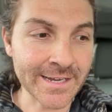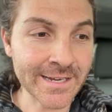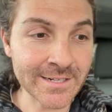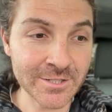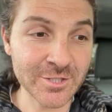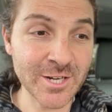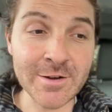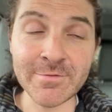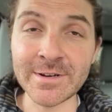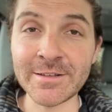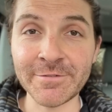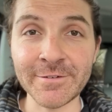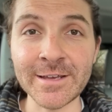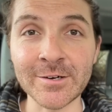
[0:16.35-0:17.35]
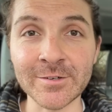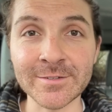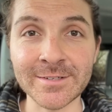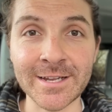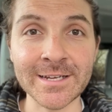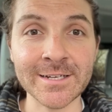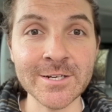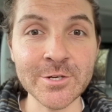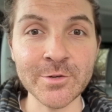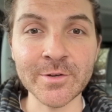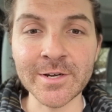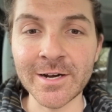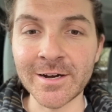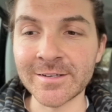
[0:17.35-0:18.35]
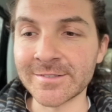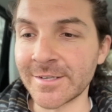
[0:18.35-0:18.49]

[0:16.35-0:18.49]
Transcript: It genuinely feels like a new car.